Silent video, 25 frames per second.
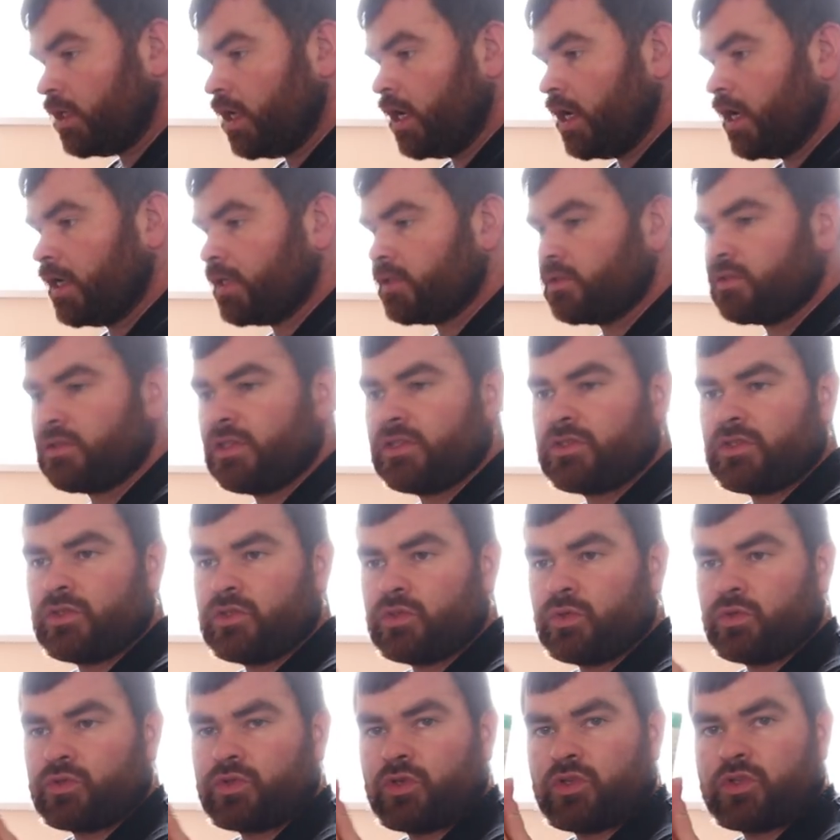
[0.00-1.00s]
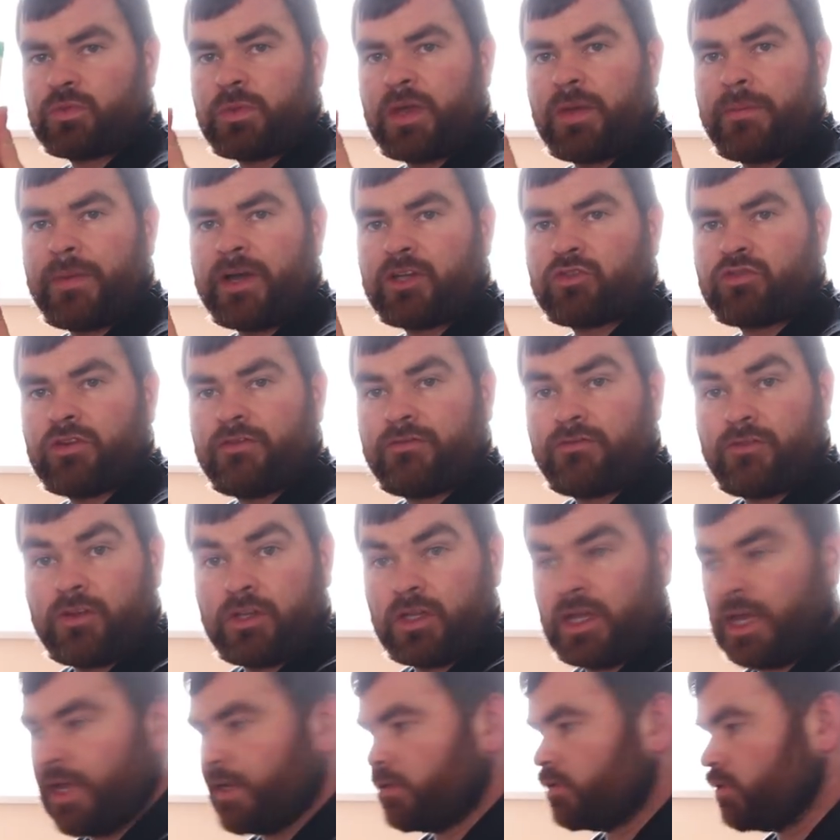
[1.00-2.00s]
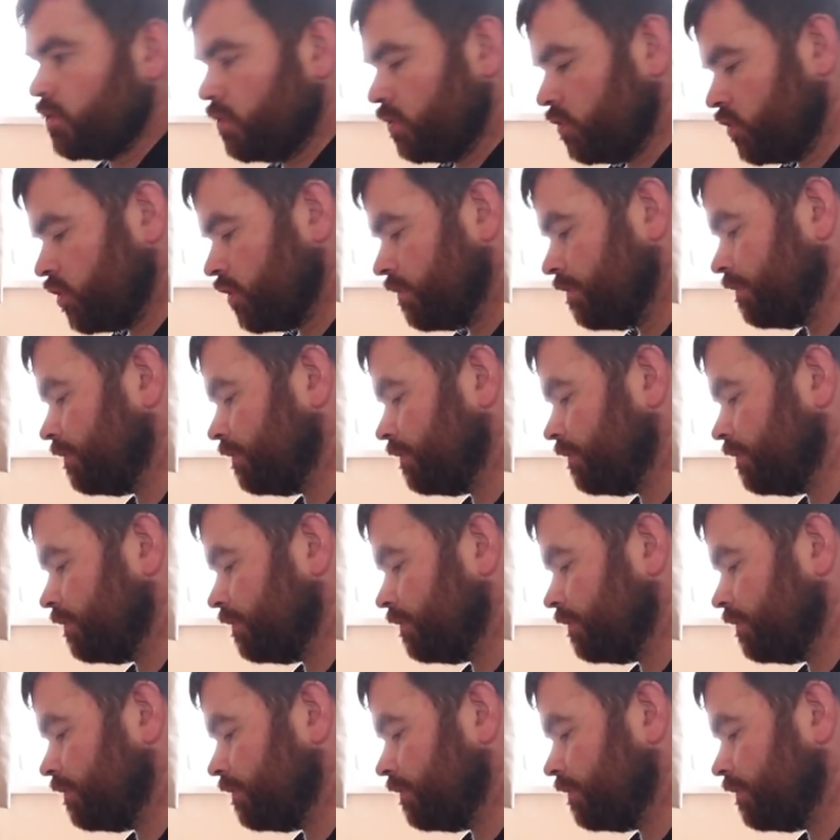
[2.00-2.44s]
and this is also a spare battery for the head torch.